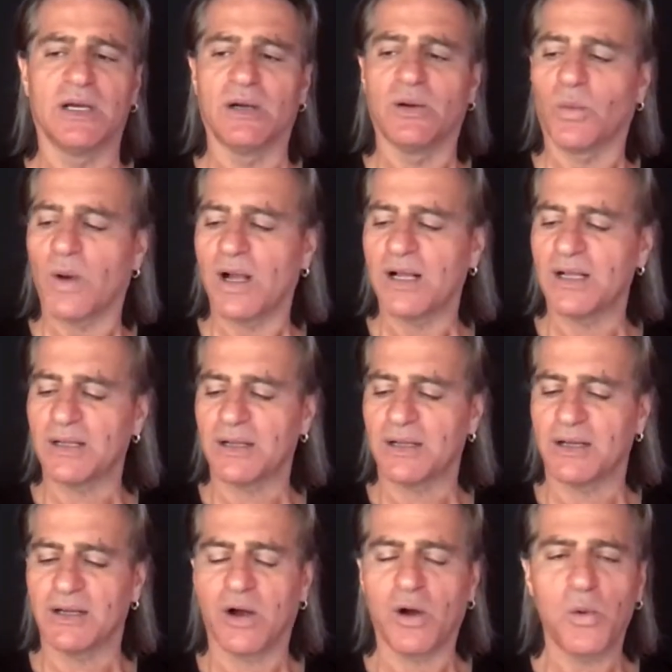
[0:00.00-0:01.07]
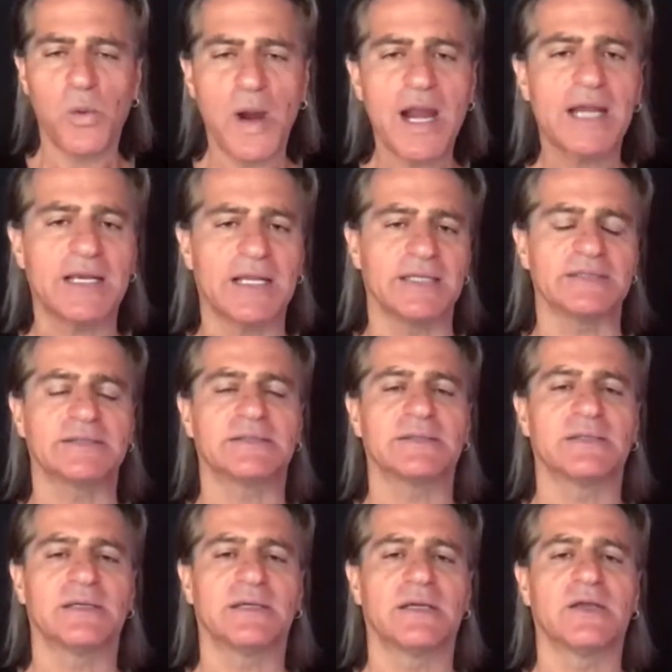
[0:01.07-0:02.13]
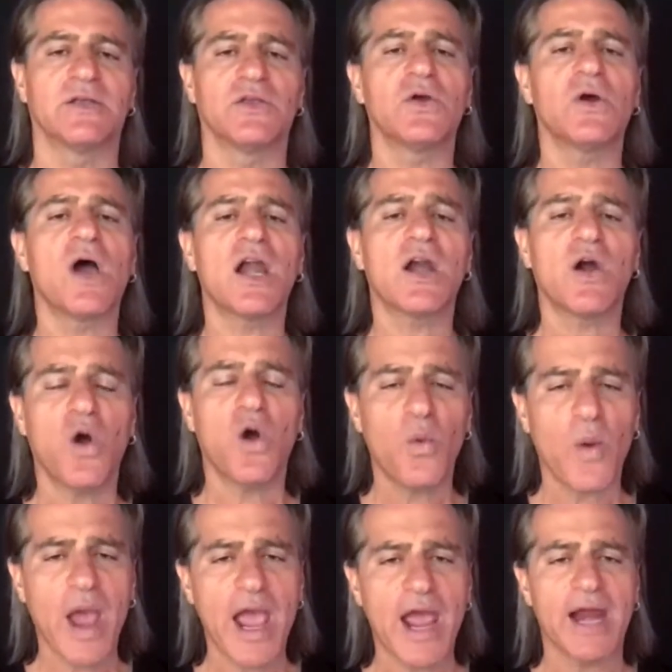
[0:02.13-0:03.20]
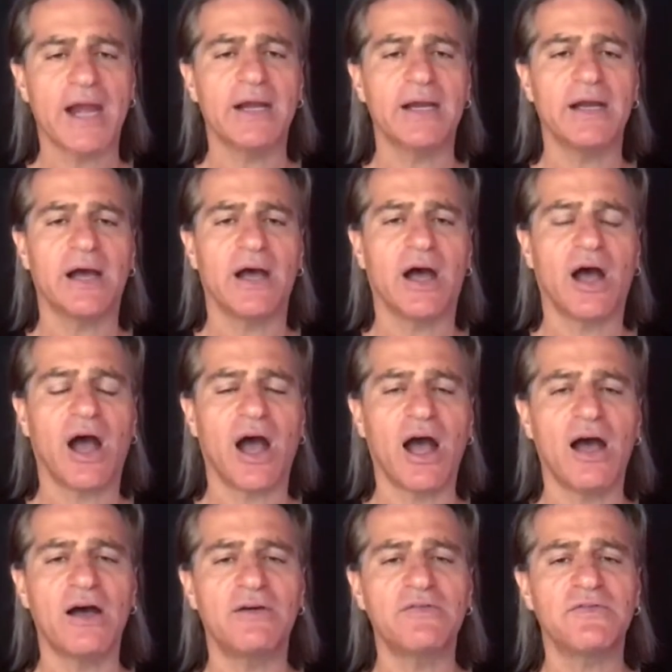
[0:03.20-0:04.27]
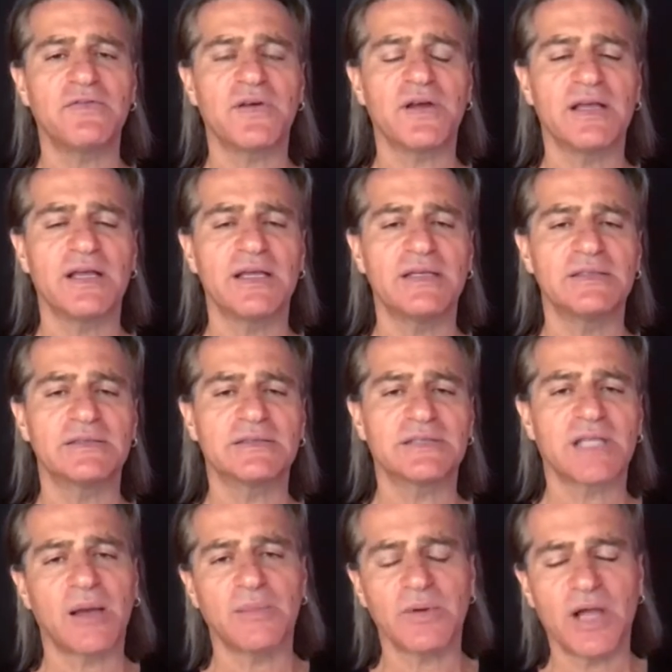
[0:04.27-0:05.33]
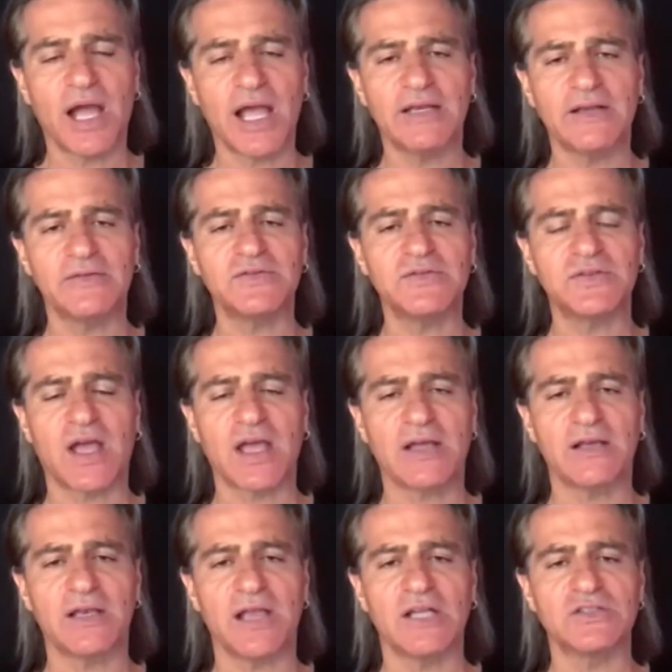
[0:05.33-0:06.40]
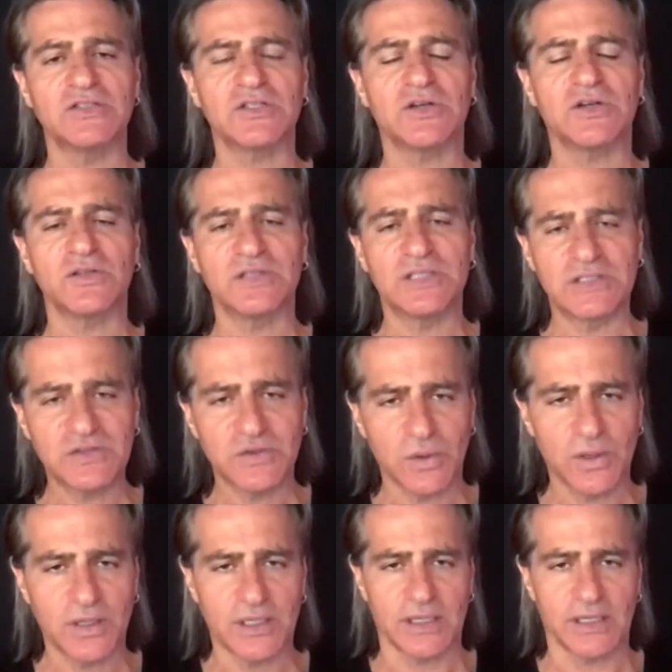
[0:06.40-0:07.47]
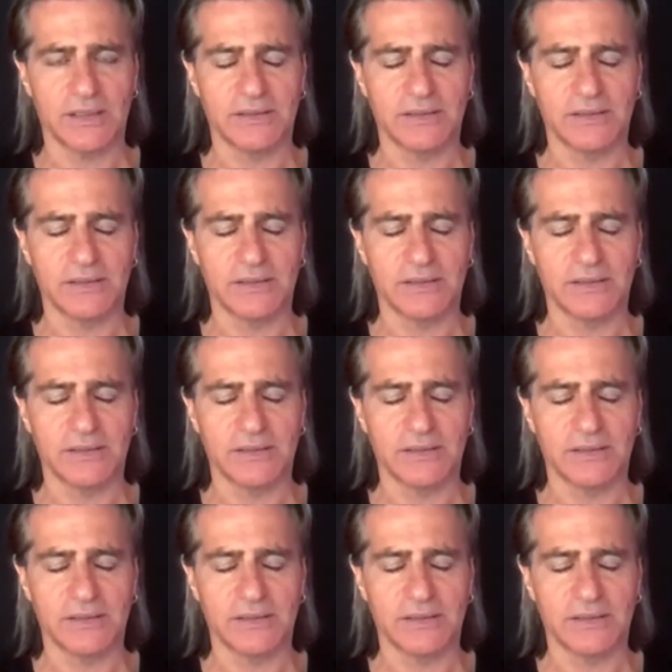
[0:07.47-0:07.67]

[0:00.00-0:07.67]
Well, awareness. You are aware of some kind of psychological disorder,